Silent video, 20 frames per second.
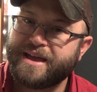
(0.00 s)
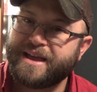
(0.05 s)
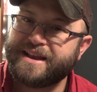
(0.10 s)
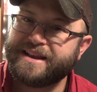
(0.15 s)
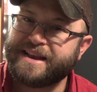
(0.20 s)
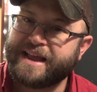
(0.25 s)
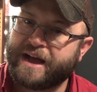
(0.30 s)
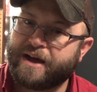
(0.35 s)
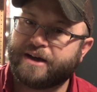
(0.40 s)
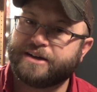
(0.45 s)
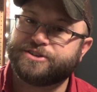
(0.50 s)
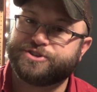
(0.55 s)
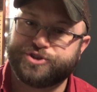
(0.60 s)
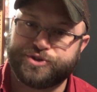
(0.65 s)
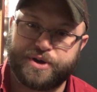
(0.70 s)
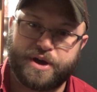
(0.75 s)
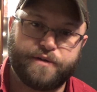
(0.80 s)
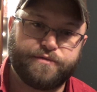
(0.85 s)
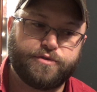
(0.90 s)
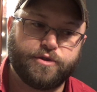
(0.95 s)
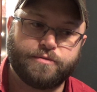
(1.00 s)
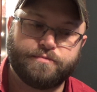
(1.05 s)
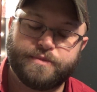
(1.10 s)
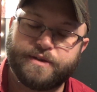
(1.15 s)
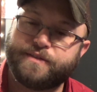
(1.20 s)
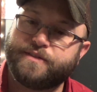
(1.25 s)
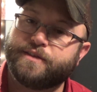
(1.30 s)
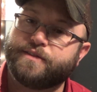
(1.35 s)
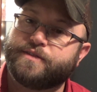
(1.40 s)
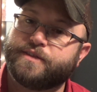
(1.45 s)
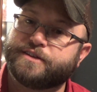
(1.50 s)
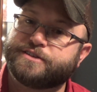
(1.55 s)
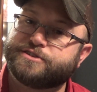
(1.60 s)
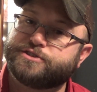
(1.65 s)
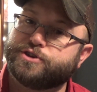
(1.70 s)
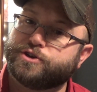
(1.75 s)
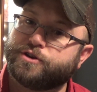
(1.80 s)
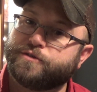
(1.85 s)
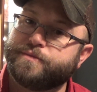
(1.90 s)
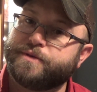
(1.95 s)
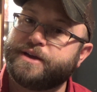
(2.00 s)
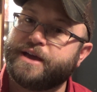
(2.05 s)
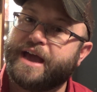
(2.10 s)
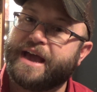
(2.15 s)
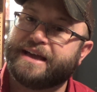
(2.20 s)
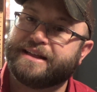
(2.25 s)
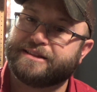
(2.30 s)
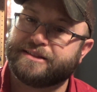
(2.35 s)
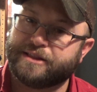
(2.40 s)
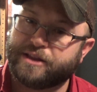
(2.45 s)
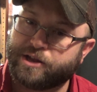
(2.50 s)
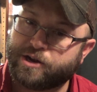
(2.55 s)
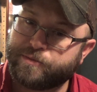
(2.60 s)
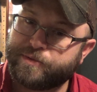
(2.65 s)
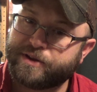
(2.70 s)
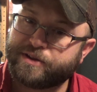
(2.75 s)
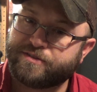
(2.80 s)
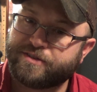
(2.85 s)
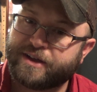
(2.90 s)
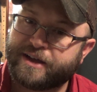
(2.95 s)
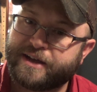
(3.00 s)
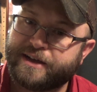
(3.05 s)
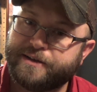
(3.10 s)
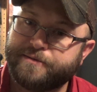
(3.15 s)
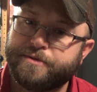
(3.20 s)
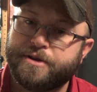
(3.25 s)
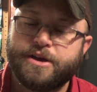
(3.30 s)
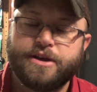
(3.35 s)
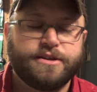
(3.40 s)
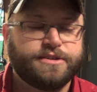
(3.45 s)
Now, I do have to admit that this took me a little bit of time